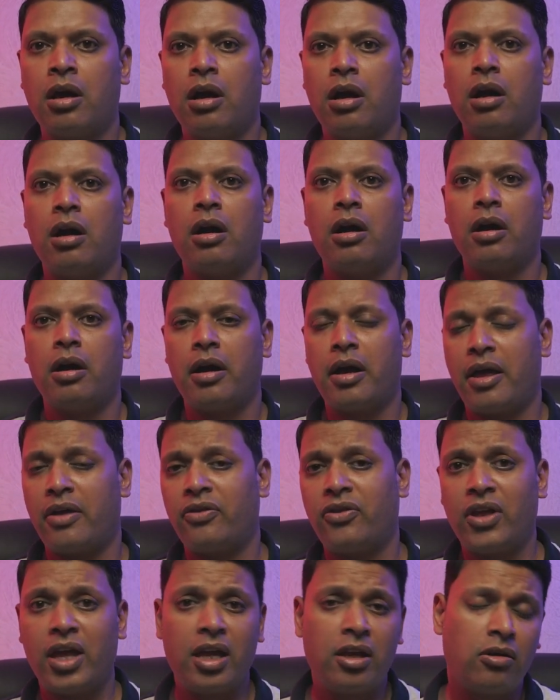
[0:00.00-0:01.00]

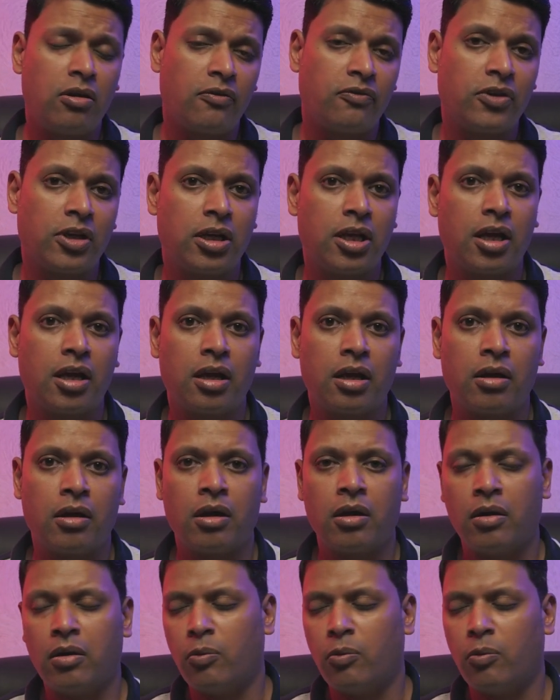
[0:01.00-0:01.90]
At the end of the day,